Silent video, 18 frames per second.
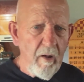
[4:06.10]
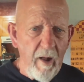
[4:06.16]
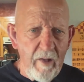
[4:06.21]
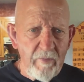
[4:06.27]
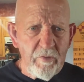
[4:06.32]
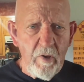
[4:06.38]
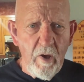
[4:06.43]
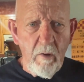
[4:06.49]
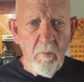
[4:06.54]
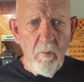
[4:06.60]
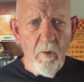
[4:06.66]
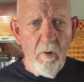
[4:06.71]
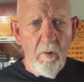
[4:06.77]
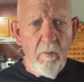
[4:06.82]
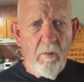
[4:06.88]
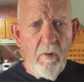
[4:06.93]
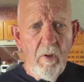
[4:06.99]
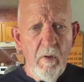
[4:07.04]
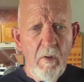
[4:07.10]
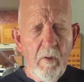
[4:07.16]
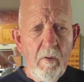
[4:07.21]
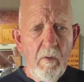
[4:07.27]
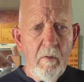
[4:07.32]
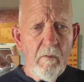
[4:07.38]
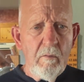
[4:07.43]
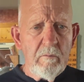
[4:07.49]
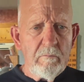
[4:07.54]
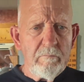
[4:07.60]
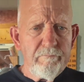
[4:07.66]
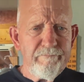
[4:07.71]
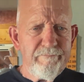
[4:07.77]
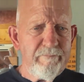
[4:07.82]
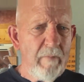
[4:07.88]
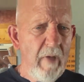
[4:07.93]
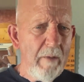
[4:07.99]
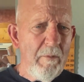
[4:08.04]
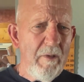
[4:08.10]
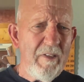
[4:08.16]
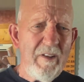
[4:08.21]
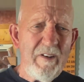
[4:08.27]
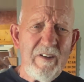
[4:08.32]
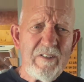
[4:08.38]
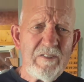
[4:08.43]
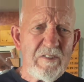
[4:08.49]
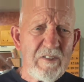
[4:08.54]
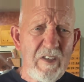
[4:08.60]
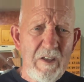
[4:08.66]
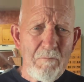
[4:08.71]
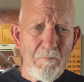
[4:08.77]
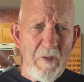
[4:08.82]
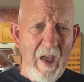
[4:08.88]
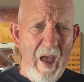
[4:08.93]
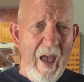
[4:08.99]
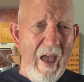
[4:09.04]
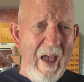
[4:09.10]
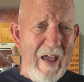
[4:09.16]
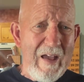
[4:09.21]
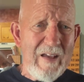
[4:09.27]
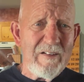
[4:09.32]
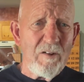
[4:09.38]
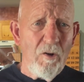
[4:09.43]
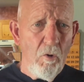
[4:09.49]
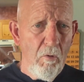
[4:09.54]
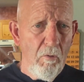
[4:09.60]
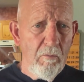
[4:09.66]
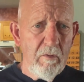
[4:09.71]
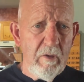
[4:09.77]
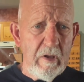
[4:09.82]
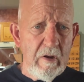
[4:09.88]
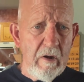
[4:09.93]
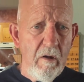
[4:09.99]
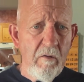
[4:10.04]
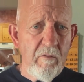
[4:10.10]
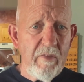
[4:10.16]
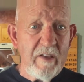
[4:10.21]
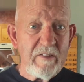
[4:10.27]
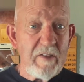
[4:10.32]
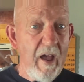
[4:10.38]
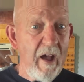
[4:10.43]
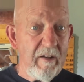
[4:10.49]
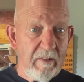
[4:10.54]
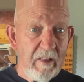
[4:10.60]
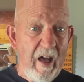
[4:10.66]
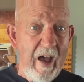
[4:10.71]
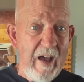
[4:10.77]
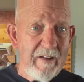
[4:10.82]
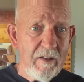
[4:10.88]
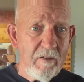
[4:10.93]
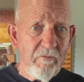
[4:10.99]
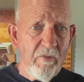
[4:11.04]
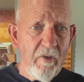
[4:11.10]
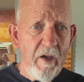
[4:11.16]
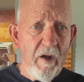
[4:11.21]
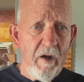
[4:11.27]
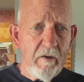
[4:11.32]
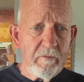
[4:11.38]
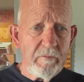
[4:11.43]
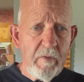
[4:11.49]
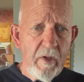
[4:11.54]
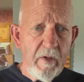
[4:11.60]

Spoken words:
thought, well, maybe they just sent me a handle. That's how light it felt.